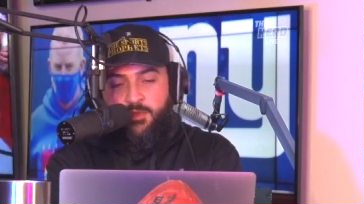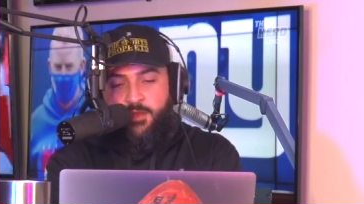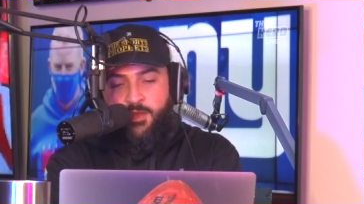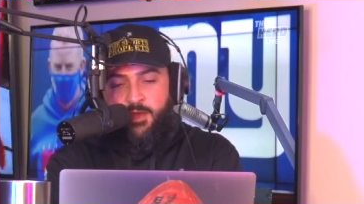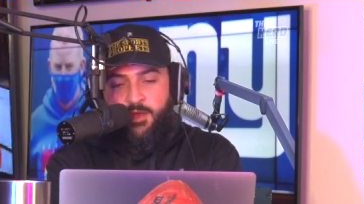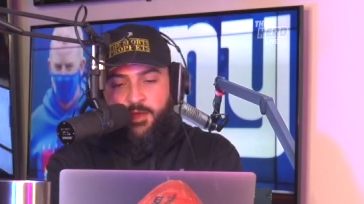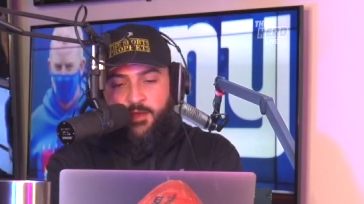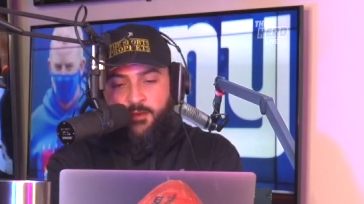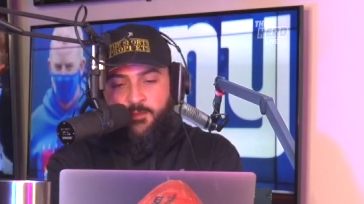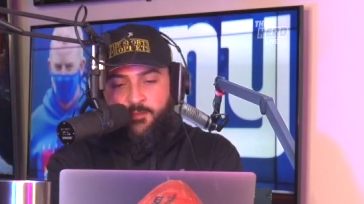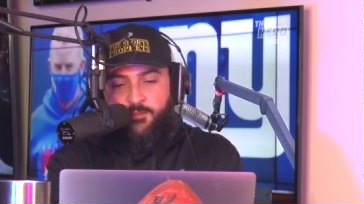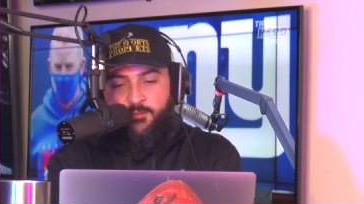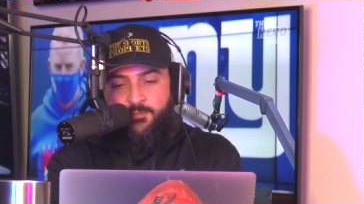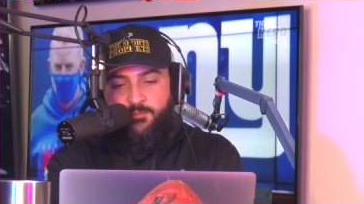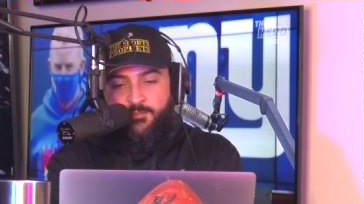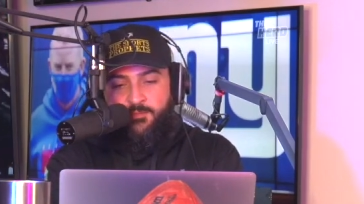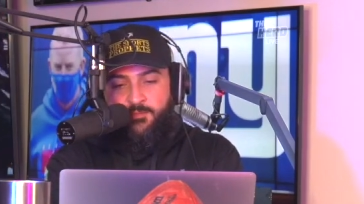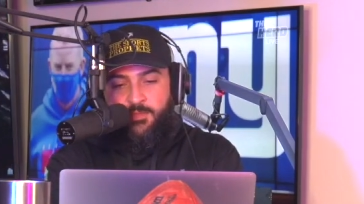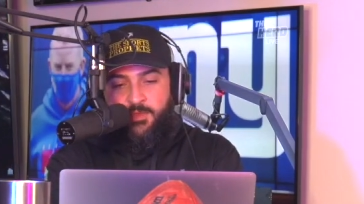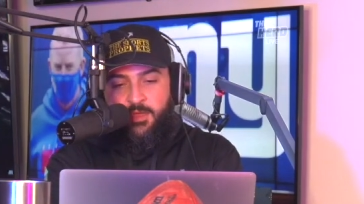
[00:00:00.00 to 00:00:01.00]
And
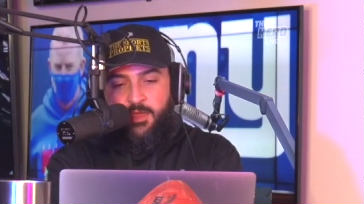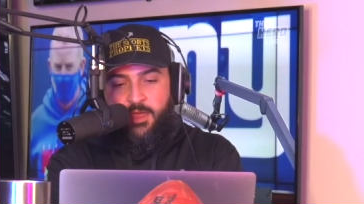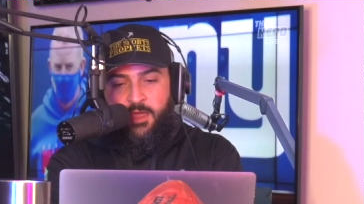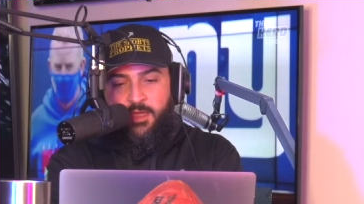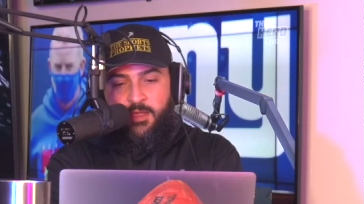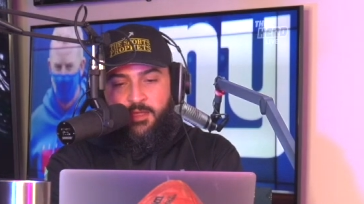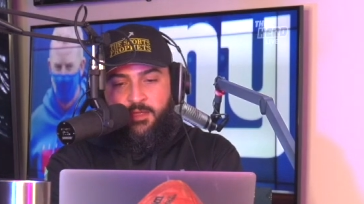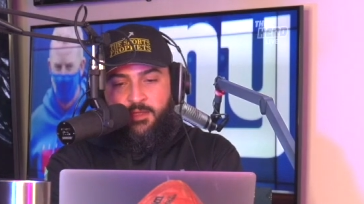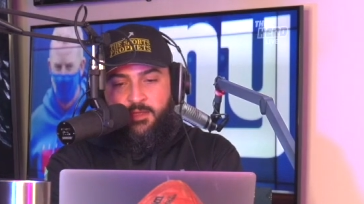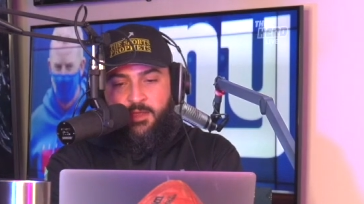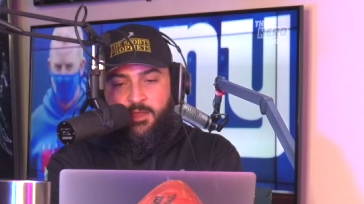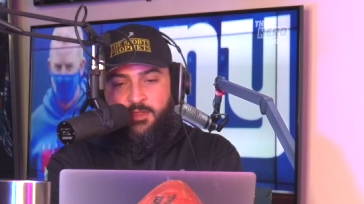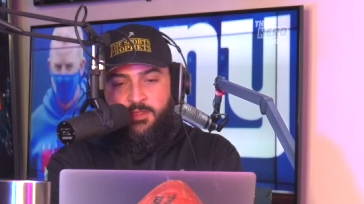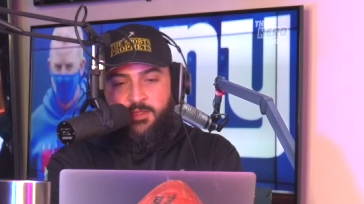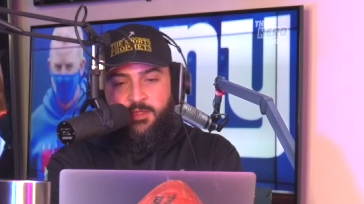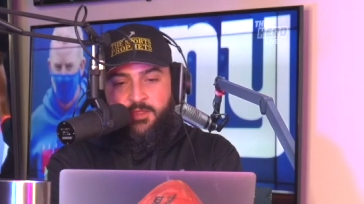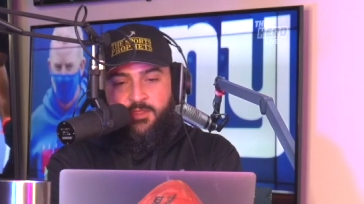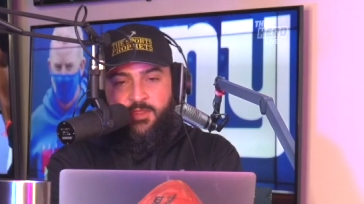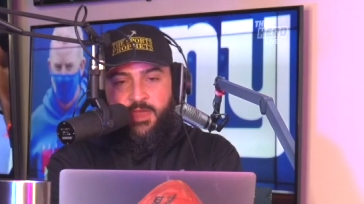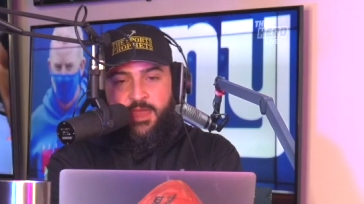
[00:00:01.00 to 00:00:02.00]
it's
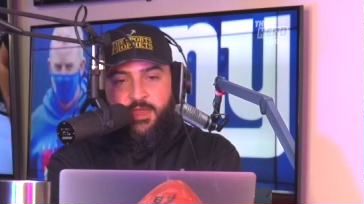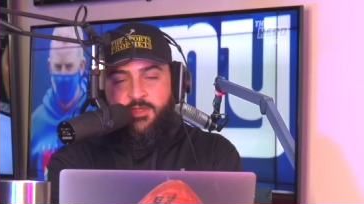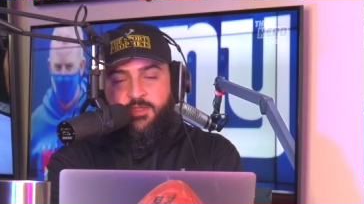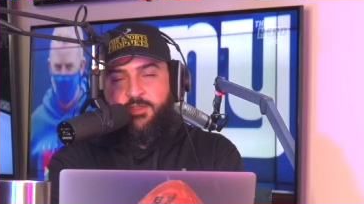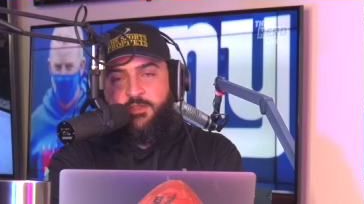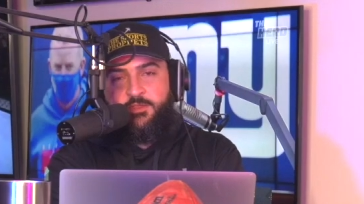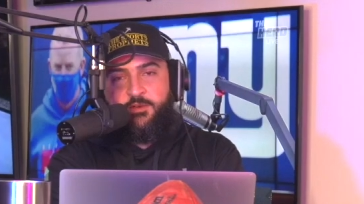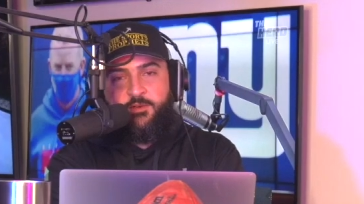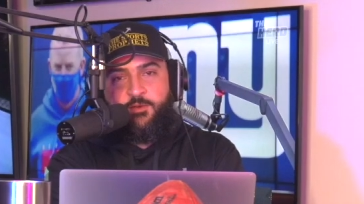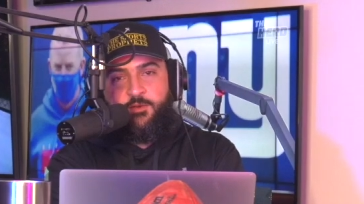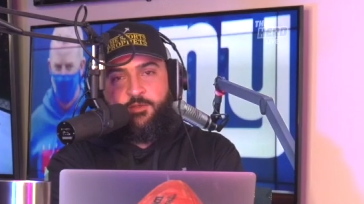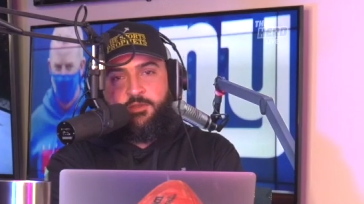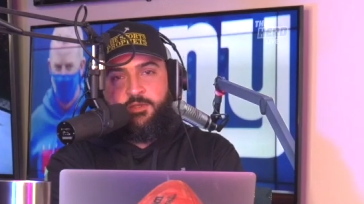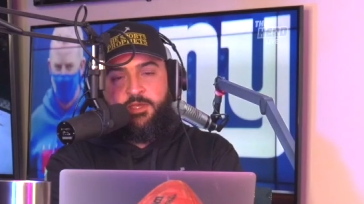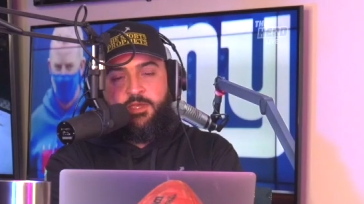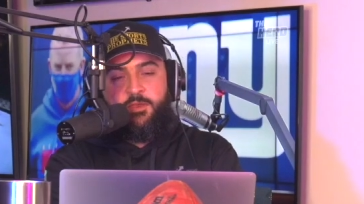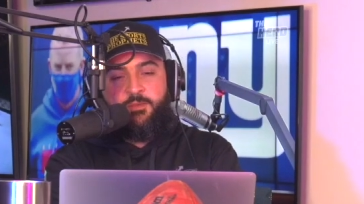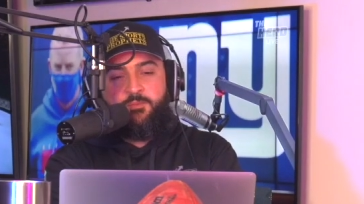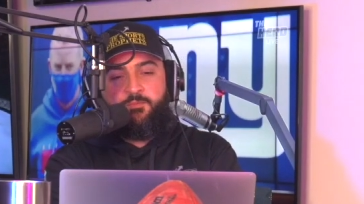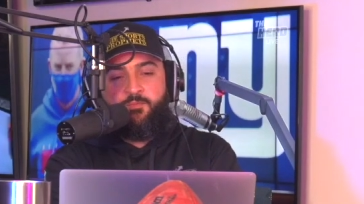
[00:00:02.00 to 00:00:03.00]
a thanks to the whole
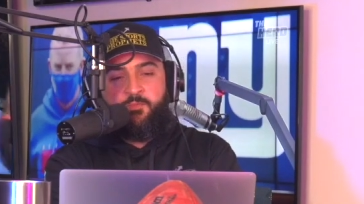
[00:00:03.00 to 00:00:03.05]
team.